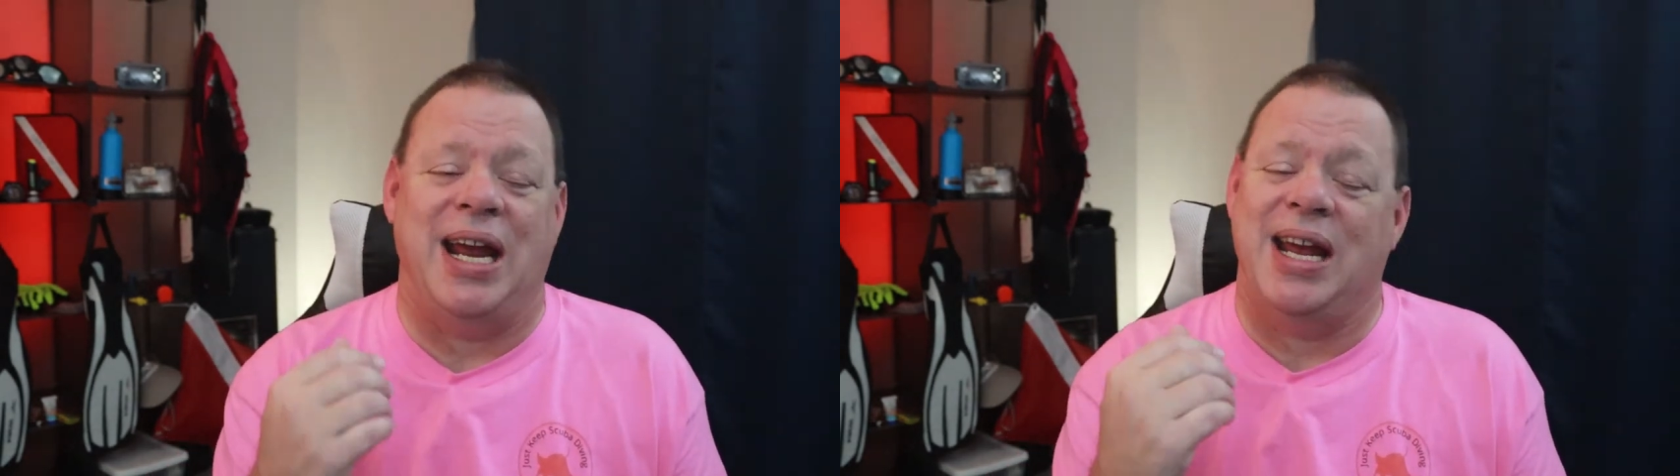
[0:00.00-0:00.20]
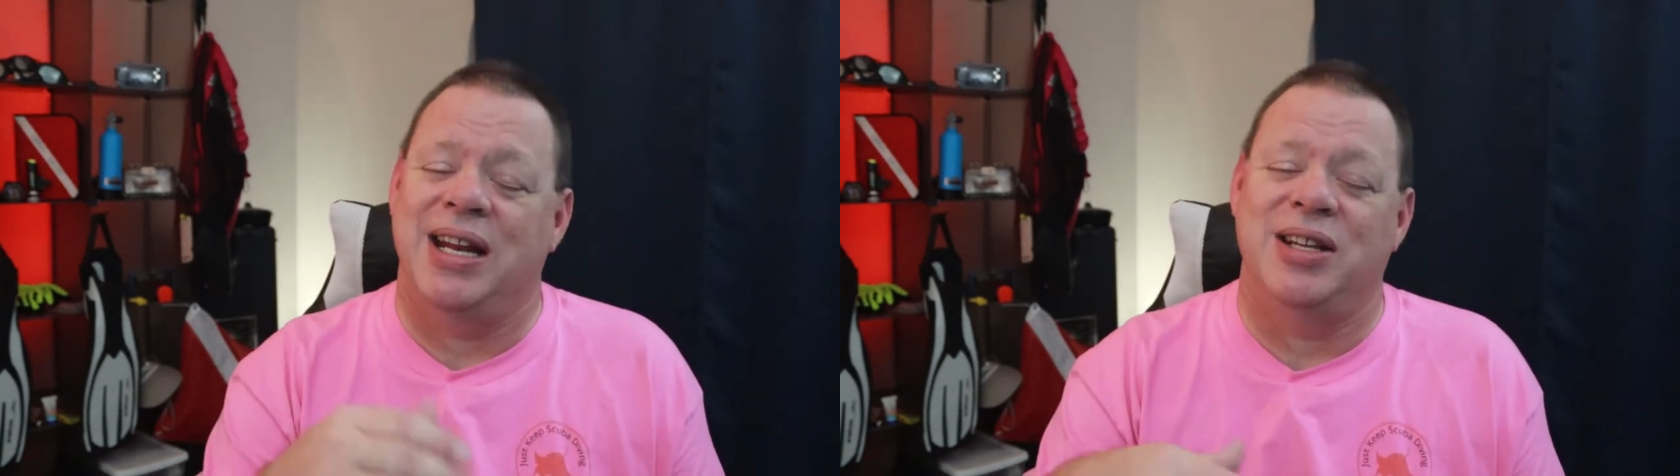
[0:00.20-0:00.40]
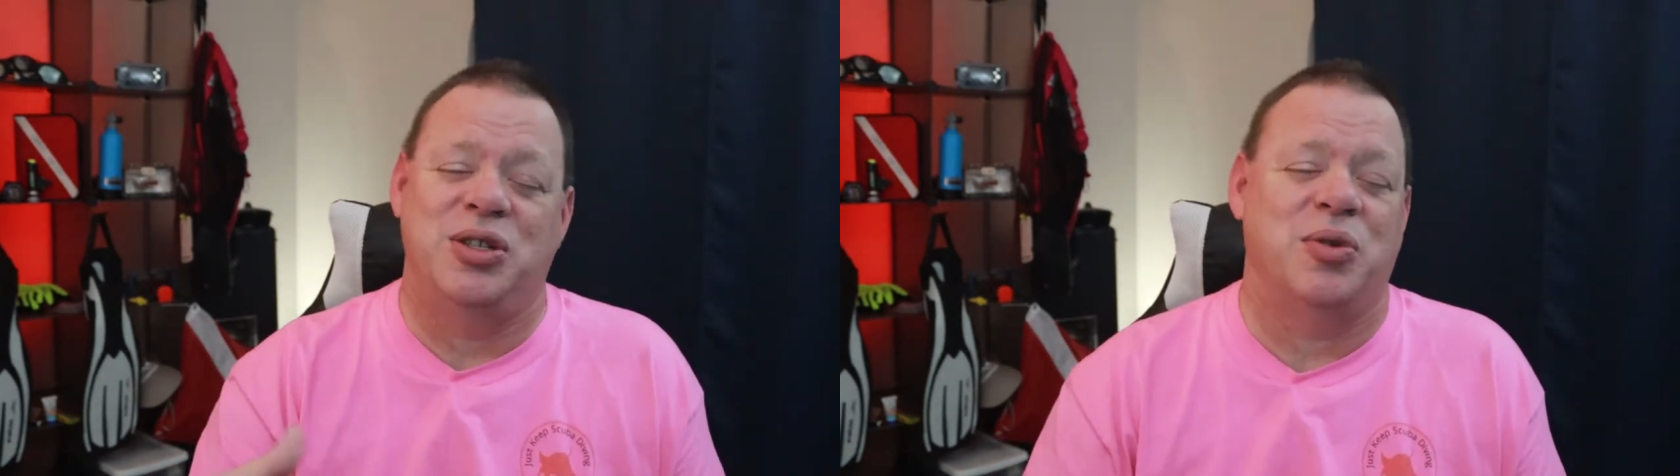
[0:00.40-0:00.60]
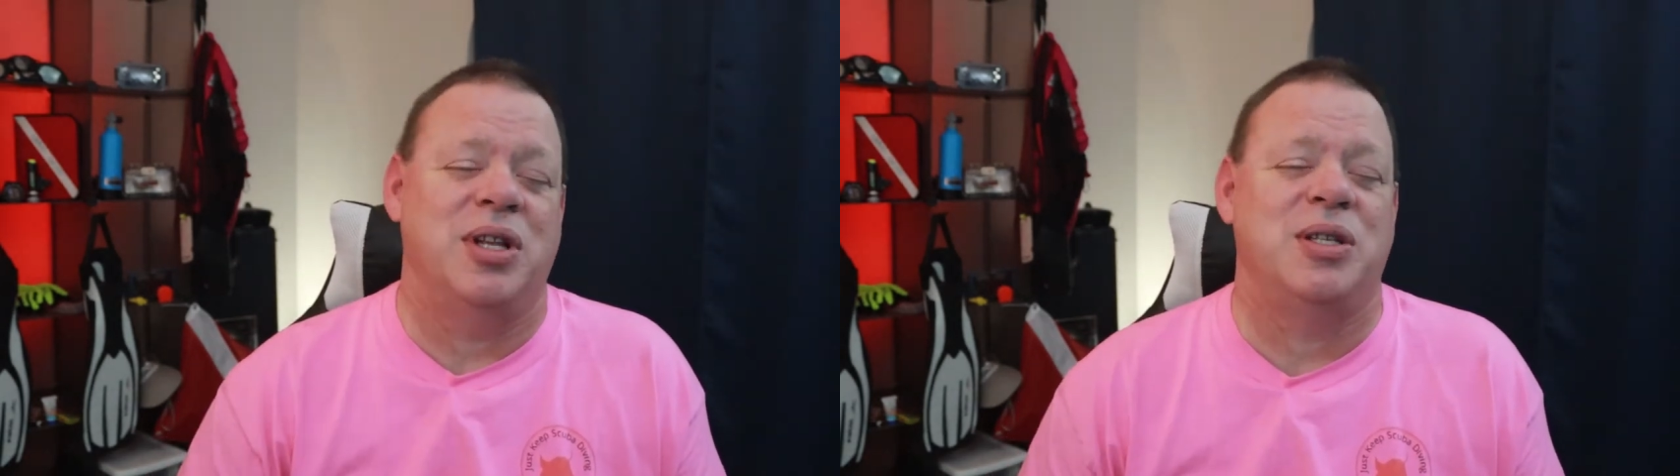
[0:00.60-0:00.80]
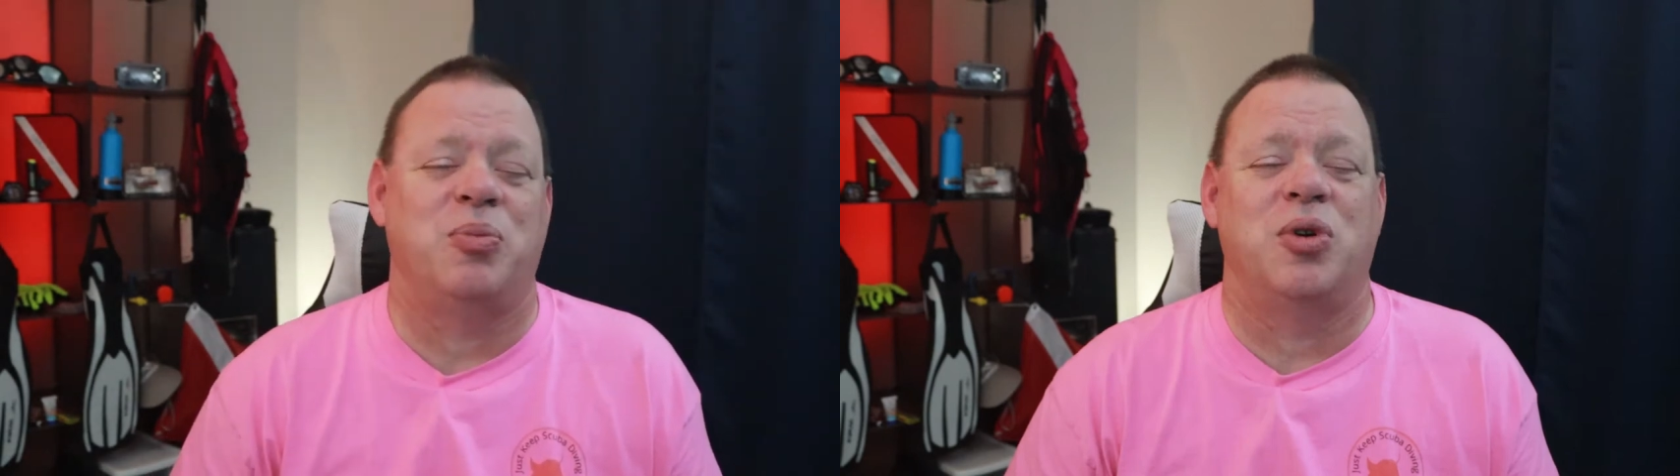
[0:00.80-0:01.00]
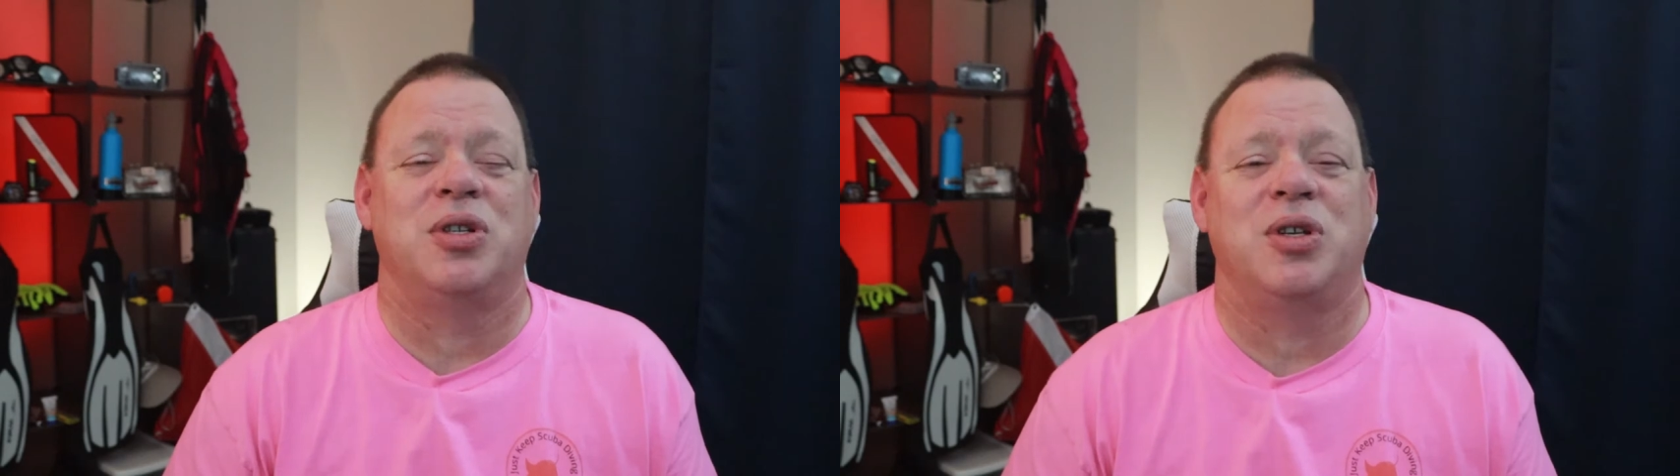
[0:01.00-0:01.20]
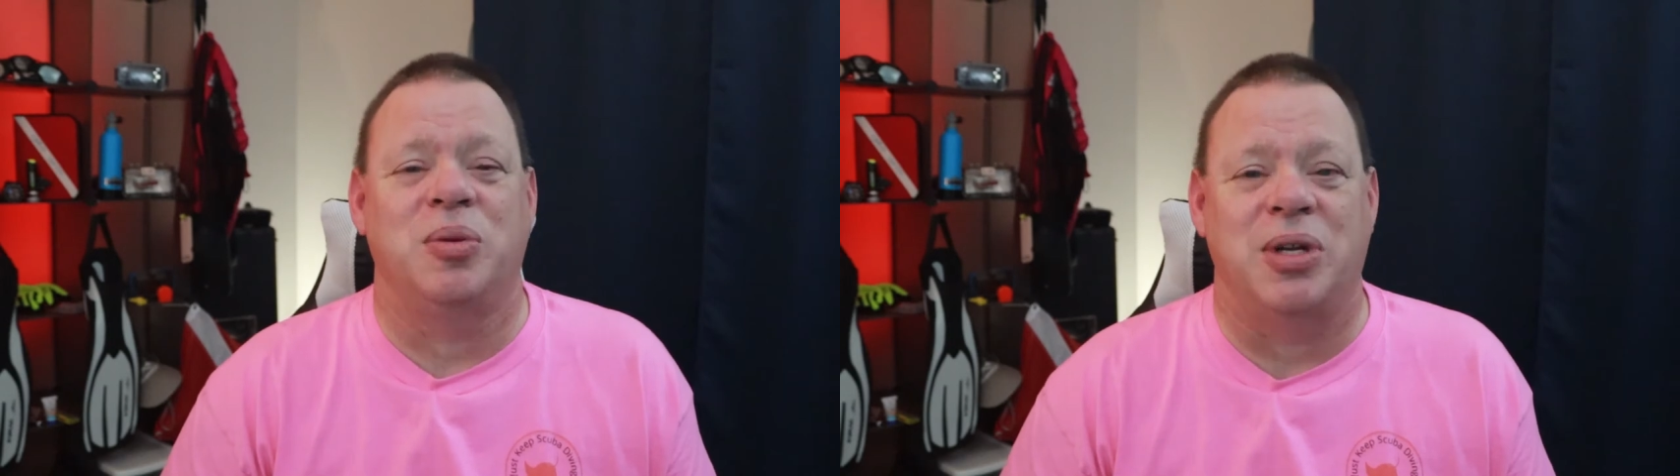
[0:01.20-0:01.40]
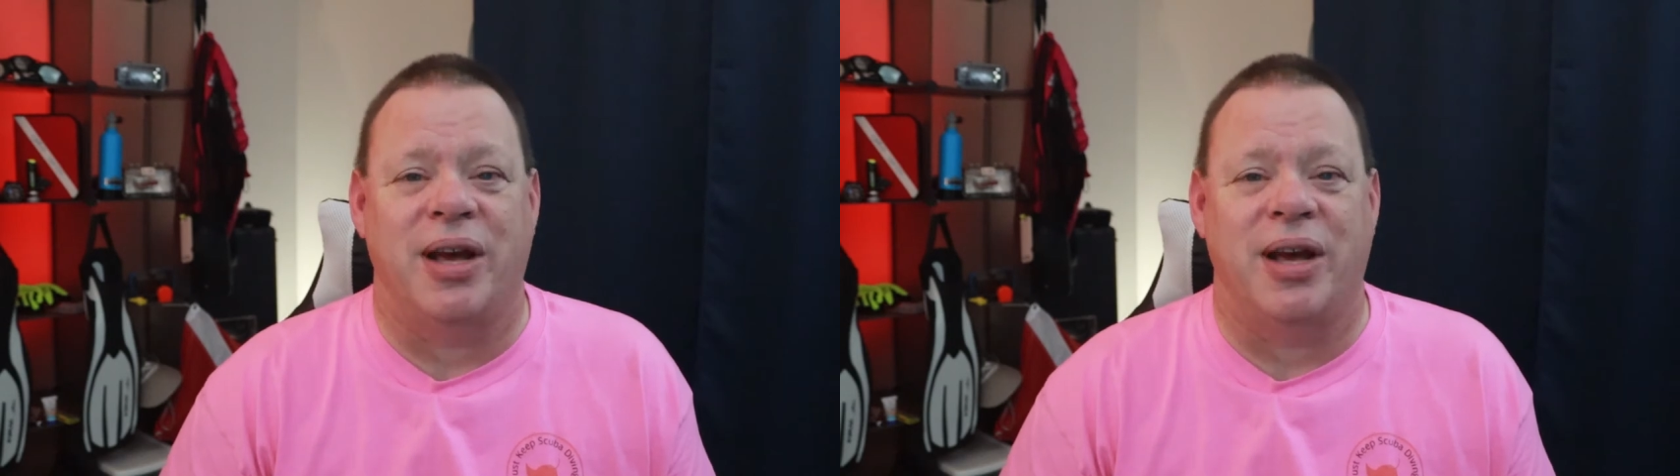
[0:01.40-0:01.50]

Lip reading: and enjoy the sport of scuba